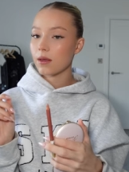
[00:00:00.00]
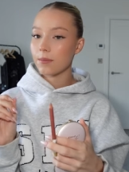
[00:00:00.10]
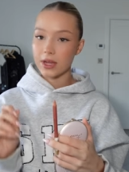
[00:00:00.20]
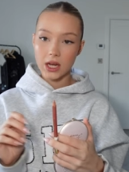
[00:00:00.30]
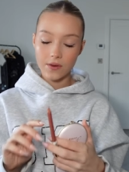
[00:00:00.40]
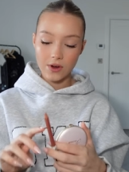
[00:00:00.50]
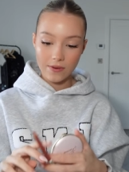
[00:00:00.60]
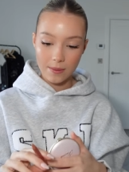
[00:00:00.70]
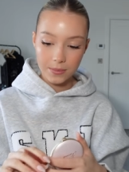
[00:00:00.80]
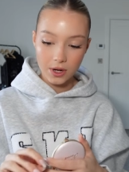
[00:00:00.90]
beginning of
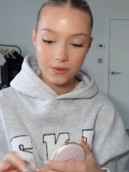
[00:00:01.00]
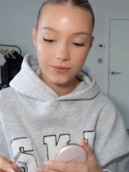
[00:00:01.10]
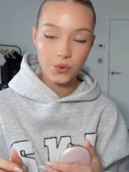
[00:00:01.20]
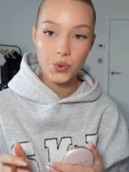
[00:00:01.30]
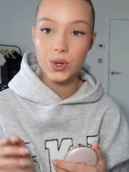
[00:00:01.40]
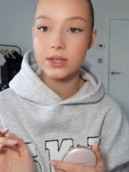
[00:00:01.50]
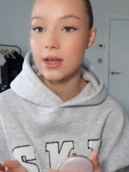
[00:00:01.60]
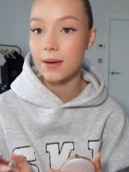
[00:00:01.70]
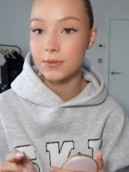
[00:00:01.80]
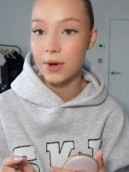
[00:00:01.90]
November for
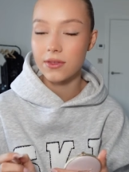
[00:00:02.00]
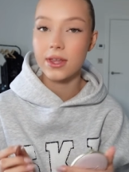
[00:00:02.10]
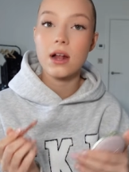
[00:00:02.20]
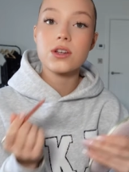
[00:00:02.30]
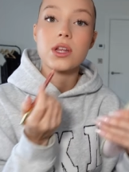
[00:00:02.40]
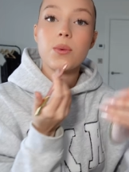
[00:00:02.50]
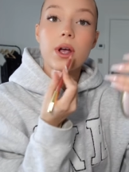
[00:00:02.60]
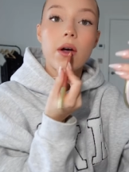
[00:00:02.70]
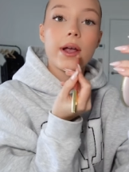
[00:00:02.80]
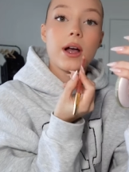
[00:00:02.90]
Sam's birthday actually. We're
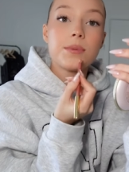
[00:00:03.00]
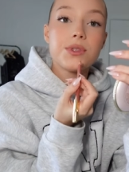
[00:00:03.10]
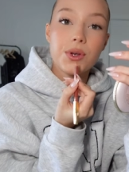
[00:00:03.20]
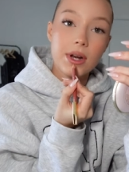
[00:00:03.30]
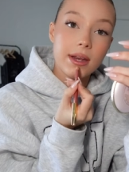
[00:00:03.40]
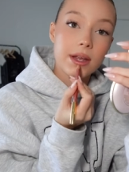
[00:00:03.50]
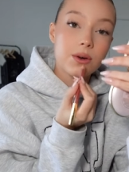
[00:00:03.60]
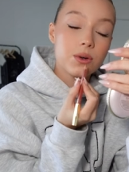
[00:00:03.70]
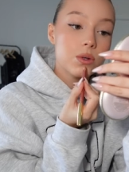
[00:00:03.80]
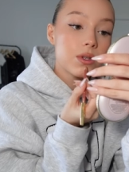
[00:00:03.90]
going up to
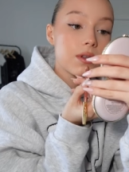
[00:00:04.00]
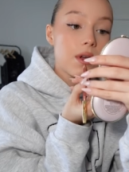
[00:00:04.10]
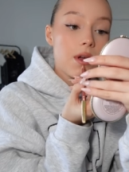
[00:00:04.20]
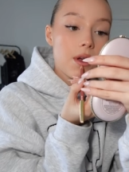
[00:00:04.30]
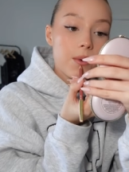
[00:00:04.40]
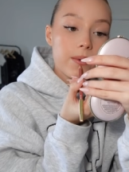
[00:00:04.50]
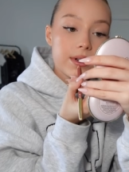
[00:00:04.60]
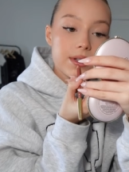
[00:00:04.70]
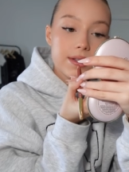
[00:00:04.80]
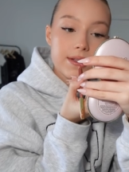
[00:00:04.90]
Gleneagles
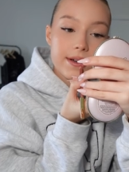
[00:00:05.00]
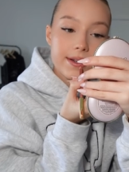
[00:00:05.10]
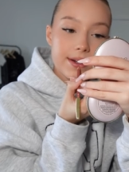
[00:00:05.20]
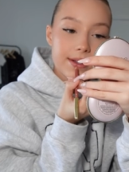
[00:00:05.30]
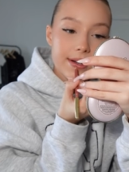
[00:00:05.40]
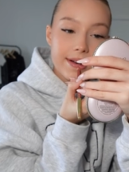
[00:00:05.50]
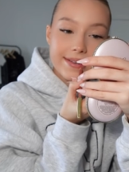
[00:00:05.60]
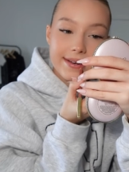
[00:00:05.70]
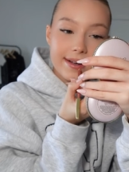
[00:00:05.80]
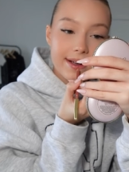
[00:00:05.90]
which is the hotel that I go
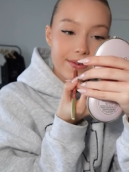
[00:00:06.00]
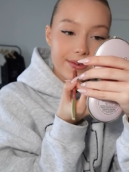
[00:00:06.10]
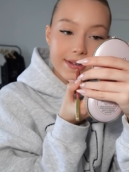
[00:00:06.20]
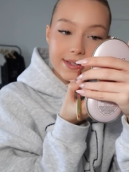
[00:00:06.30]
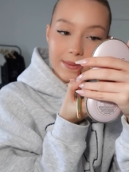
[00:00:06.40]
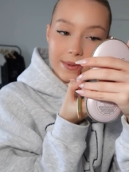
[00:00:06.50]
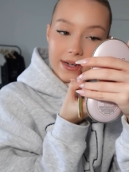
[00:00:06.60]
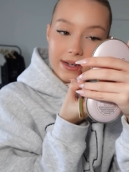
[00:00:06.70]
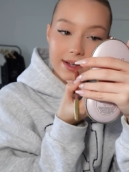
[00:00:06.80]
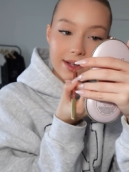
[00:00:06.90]
to like every
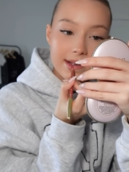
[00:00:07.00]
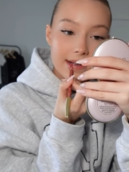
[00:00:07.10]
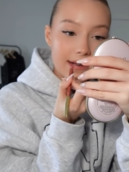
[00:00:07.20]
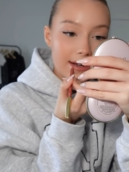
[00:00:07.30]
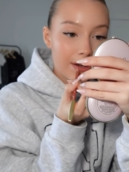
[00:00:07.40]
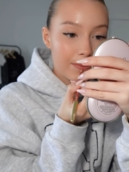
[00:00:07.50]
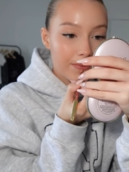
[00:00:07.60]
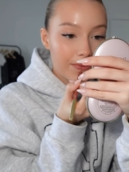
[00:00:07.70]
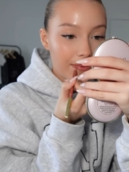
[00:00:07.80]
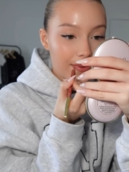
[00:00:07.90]
summer.
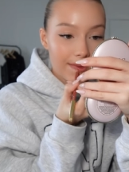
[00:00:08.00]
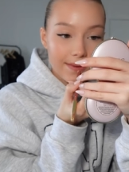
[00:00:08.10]
Um,